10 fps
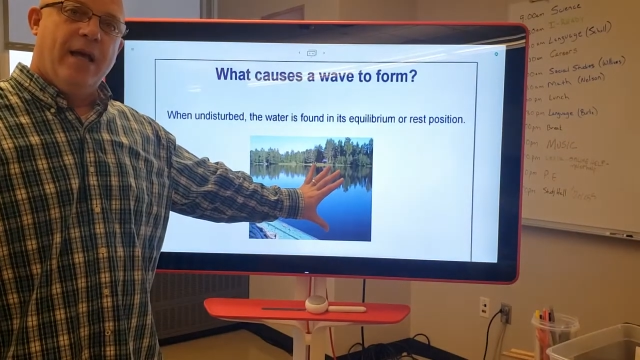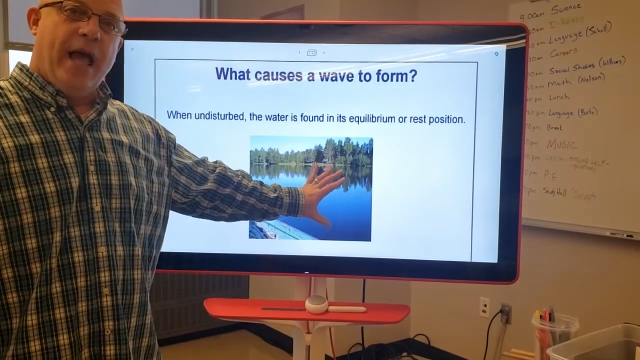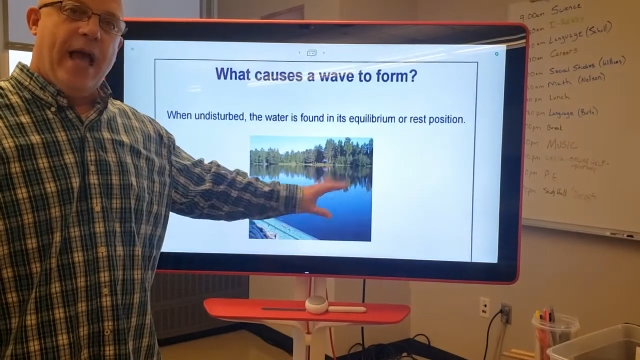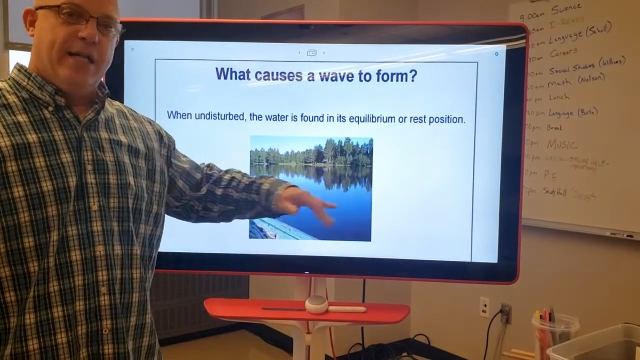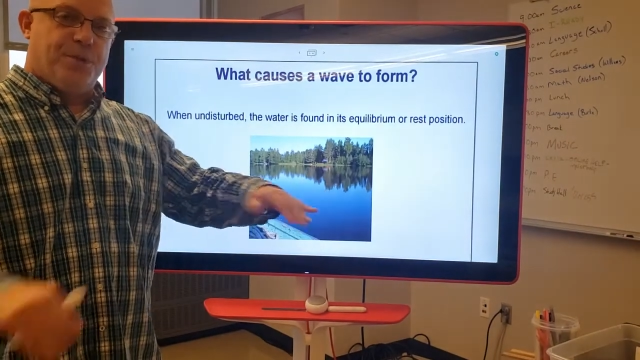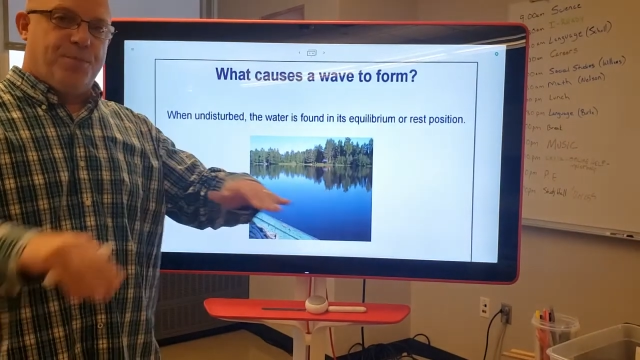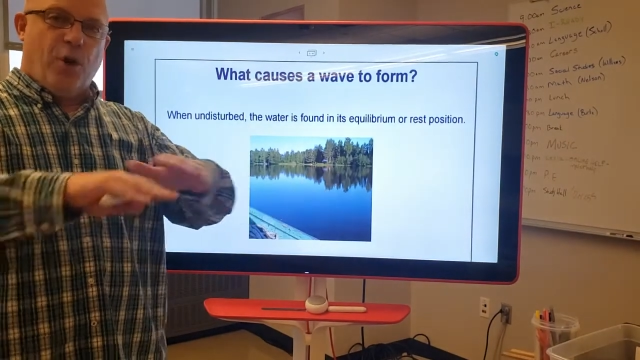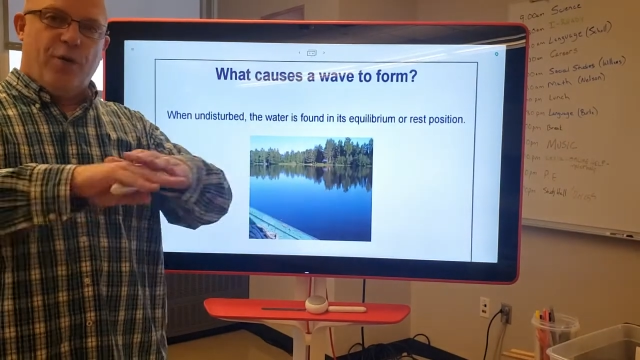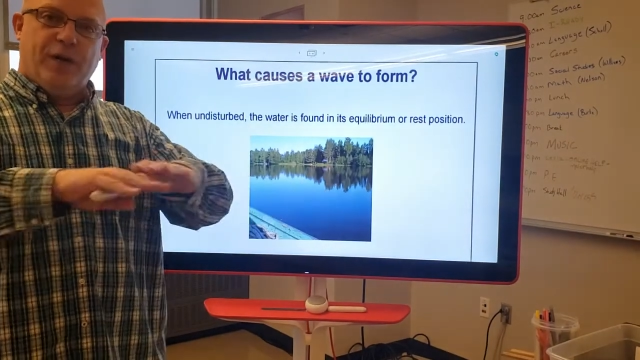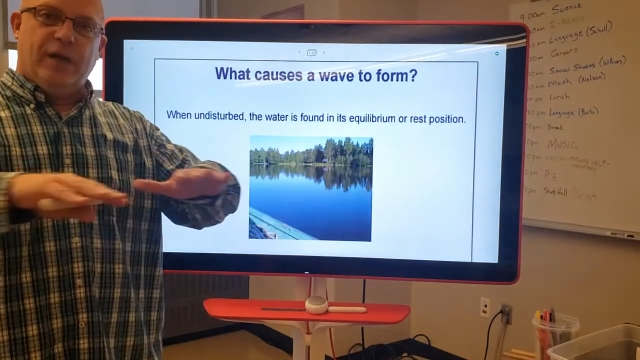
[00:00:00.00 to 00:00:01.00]
and it's
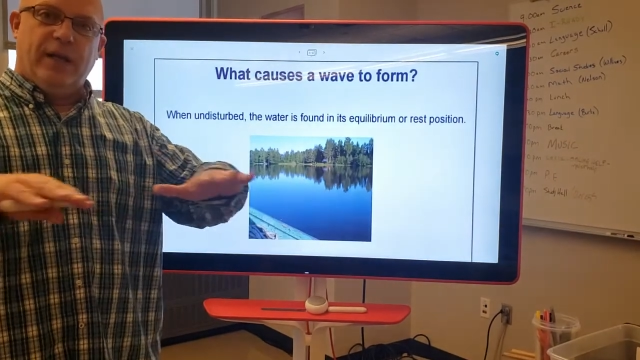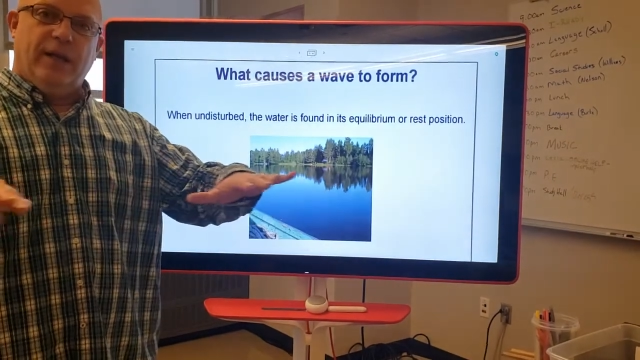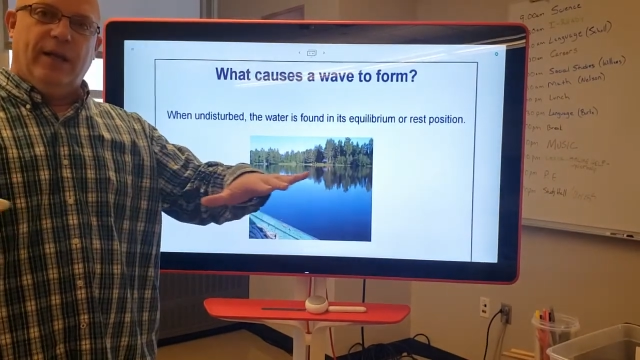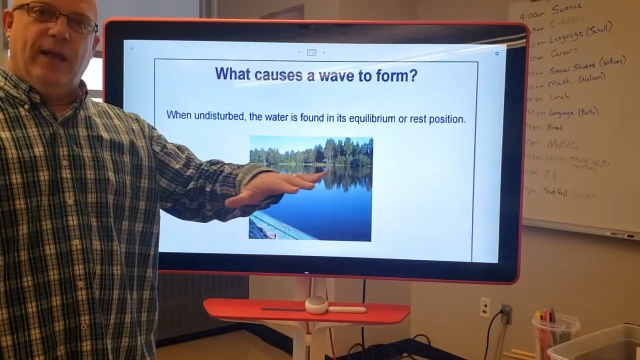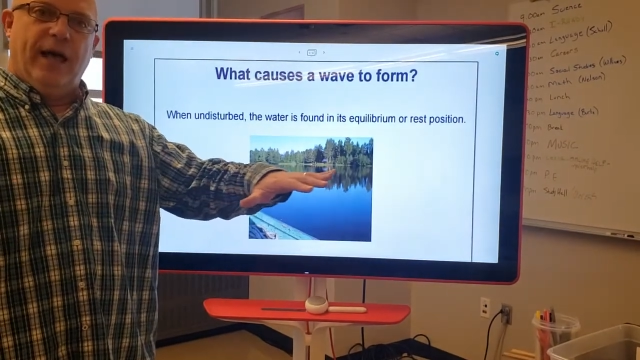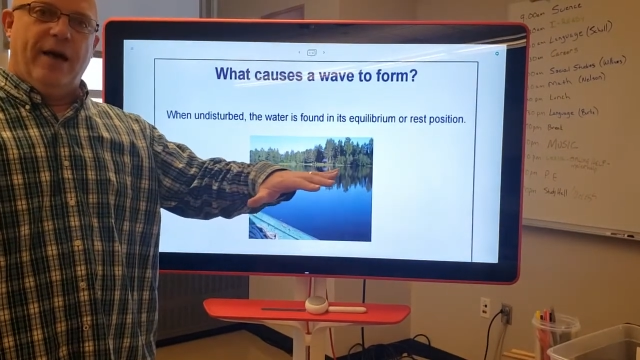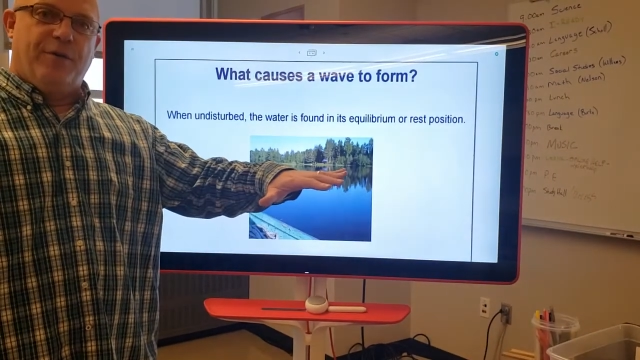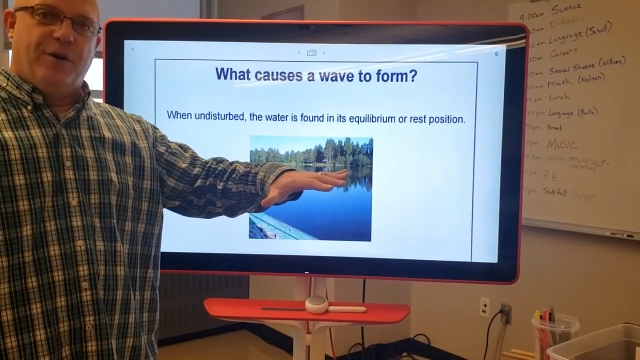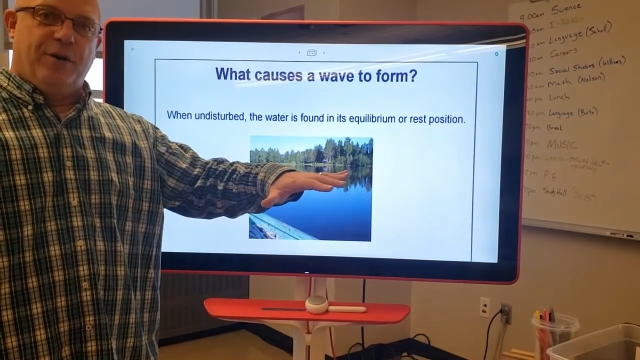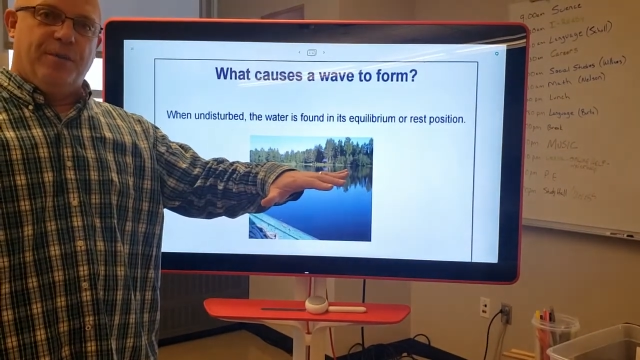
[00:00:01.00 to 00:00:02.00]
perfectly
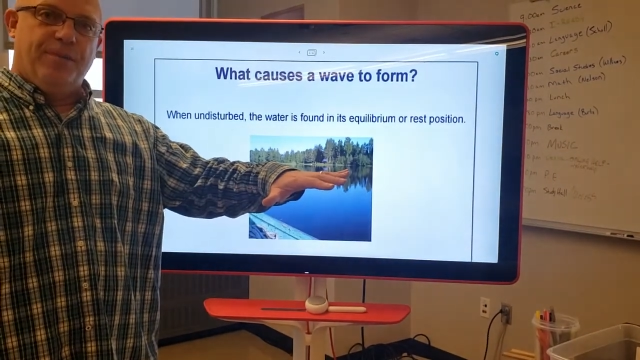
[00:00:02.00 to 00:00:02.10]
level,